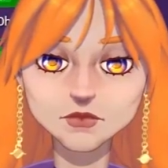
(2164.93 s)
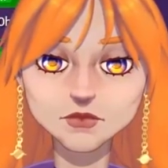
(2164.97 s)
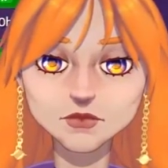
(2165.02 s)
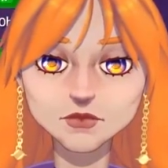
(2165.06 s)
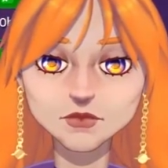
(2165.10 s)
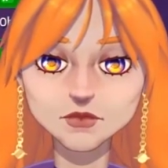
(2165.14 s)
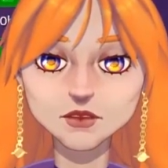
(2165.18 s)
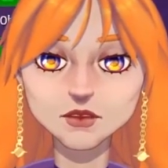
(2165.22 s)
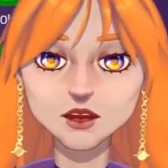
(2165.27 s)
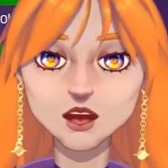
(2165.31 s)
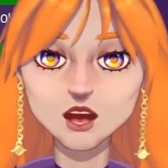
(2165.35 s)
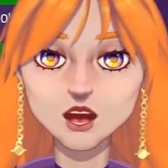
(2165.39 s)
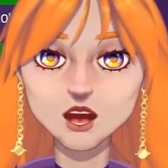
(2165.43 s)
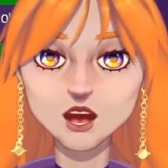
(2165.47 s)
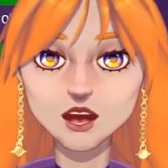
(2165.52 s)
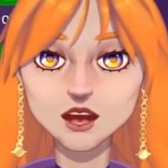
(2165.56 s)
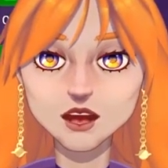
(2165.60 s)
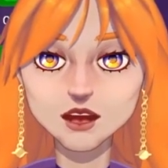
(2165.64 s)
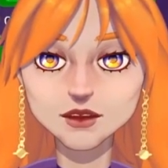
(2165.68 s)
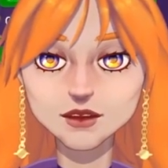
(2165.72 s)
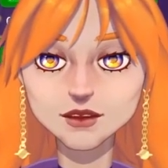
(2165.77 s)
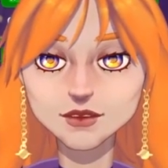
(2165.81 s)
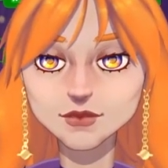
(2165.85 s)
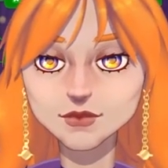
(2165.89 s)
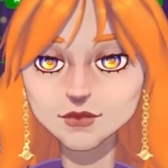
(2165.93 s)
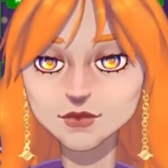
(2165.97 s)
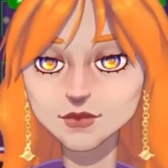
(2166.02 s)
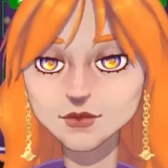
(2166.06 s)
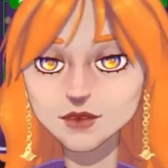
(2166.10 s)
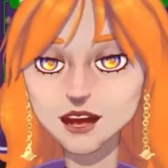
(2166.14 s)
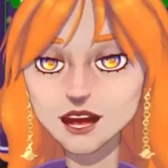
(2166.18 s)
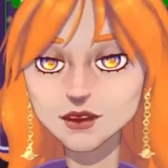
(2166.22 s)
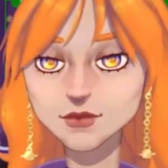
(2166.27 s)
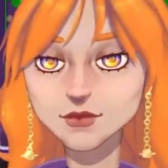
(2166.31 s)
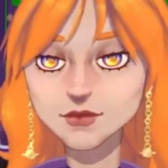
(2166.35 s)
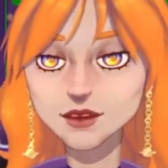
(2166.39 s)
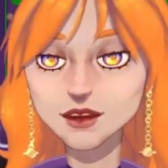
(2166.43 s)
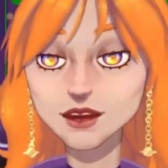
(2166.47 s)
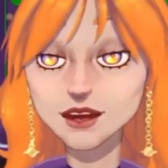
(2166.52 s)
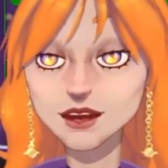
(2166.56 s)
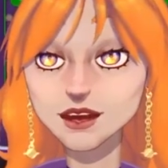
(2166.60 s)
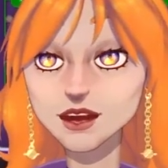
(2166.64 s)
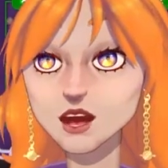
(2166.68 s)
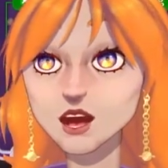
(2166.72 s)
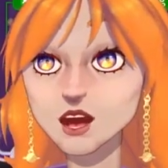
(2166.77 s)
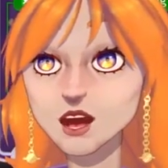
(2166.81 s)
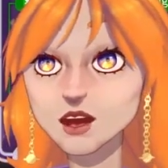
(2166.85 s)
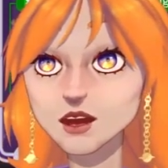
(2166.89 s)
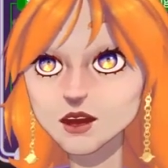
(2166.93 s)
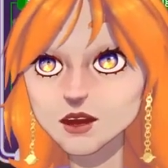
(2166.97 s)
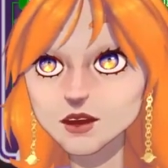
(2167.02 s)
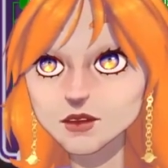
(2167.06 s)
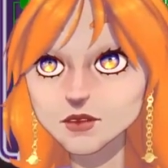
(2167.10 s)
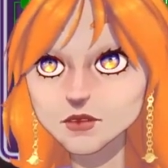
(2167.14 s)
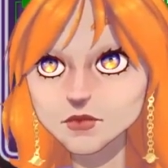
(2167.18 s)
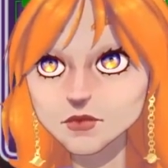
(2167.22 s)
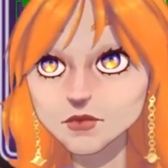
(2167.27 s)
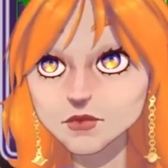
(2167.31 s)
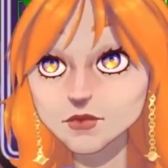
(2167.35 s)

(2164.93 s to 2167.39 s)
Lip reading: FAQ.